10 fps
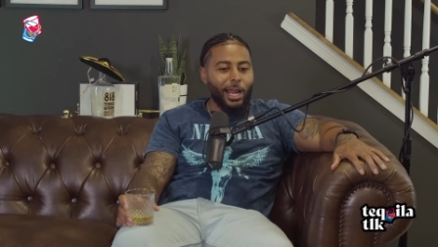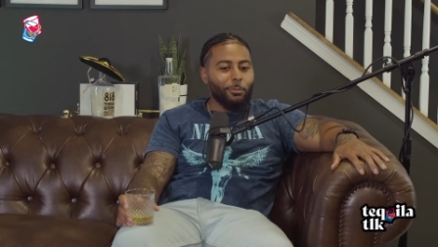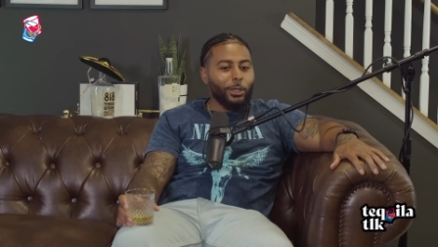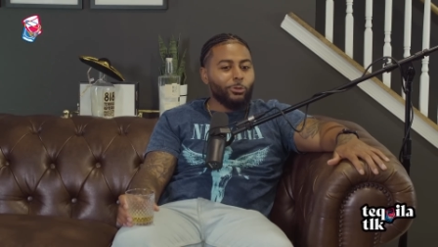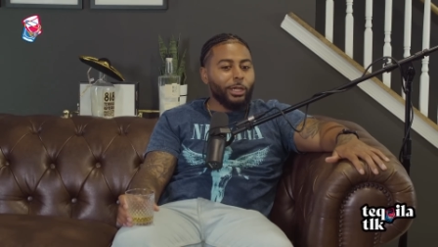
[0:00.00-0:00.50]
And I'm
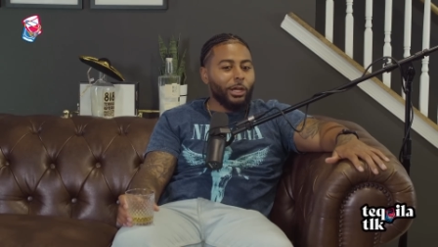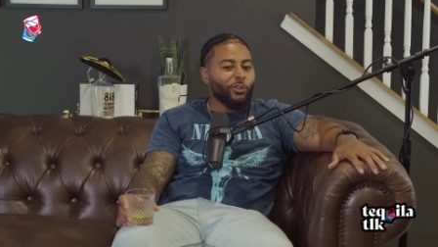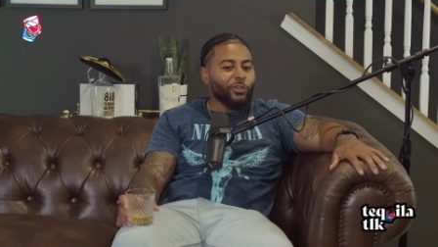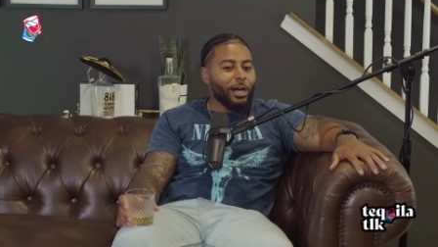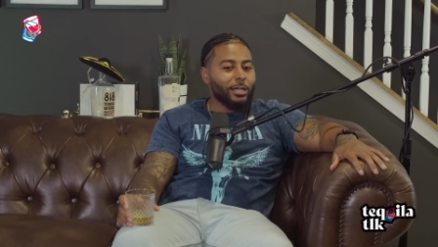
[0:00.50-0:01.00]
like, you care
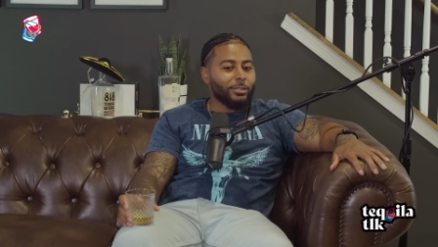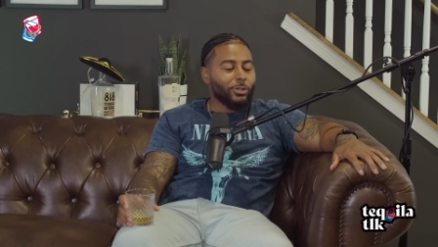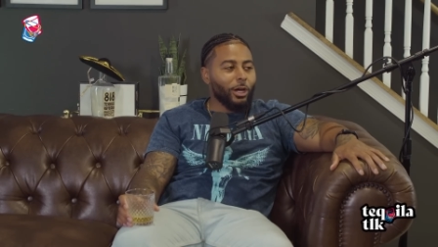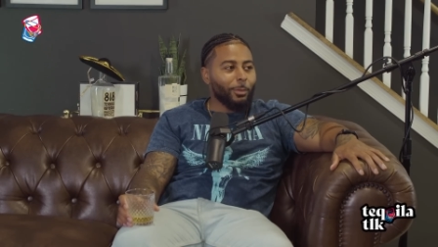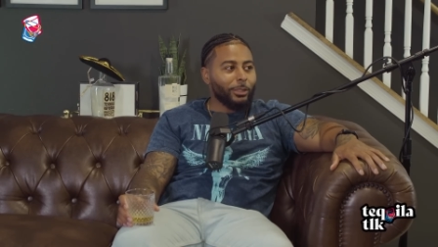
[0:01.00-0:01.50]
if I
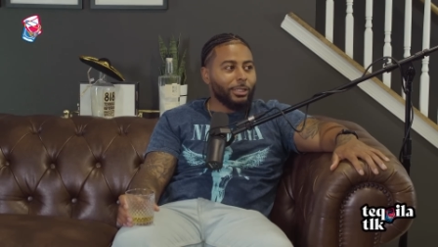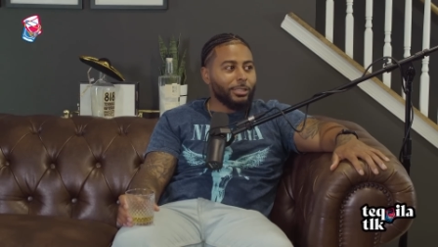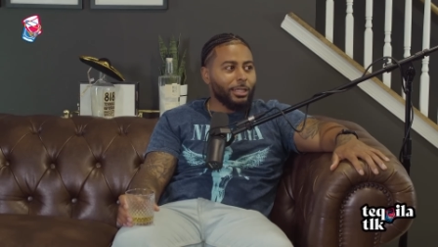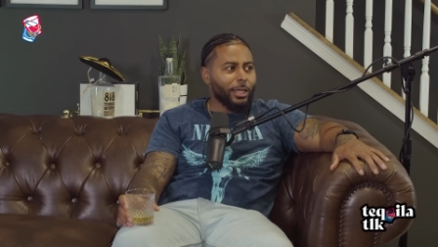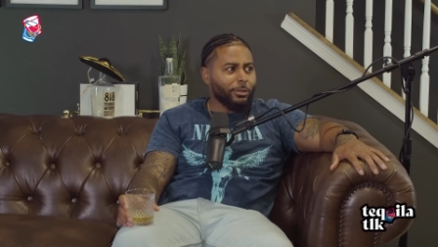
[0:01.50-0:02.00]
talk about this?
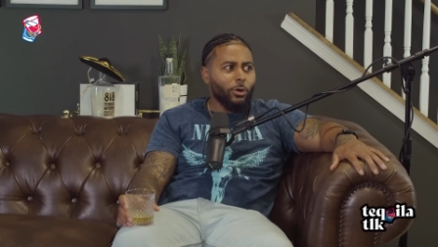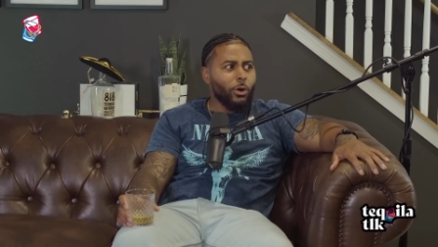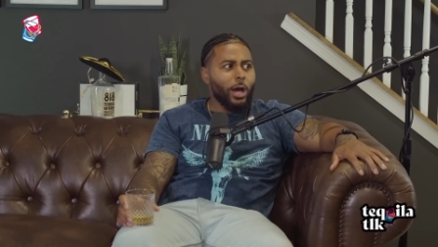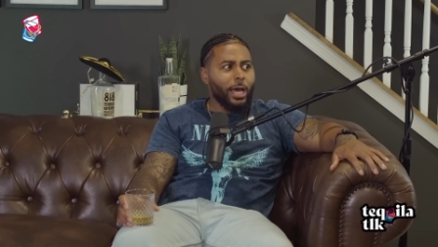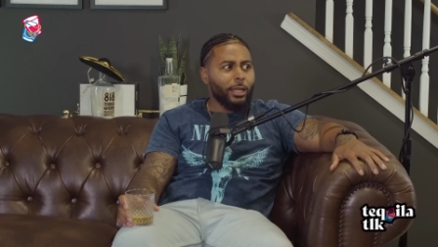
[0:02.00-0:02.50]
They like, yo,
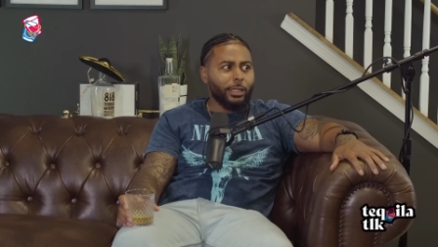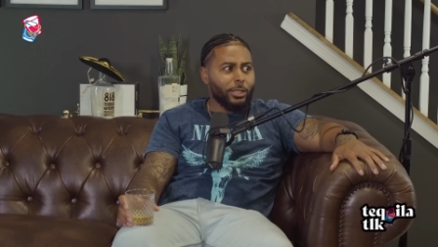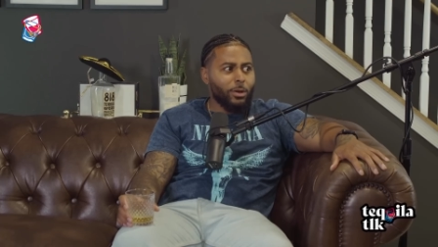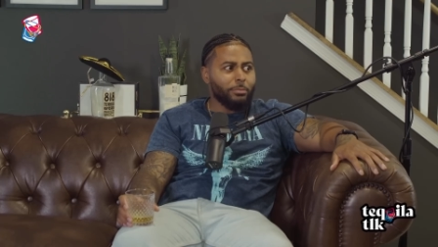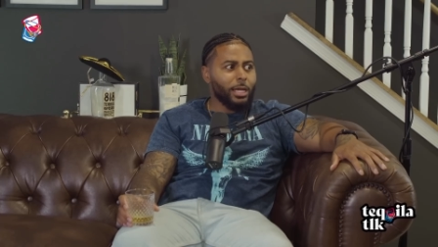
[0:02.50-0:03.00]
go ahead. Like,
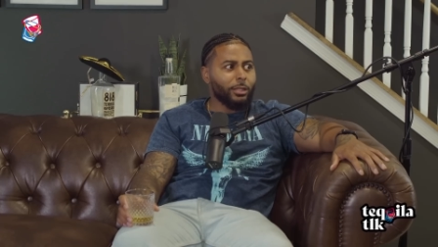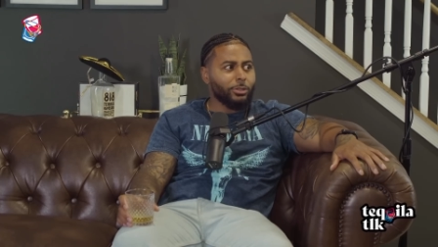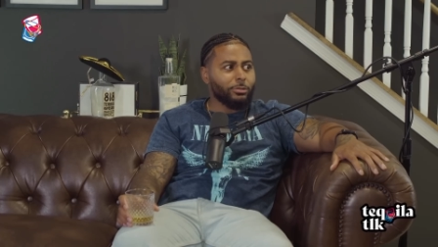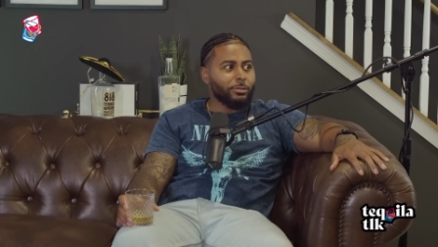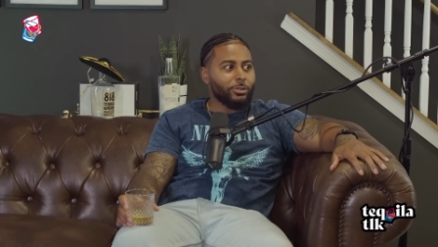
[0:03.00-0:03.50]
that's why I'm telling you.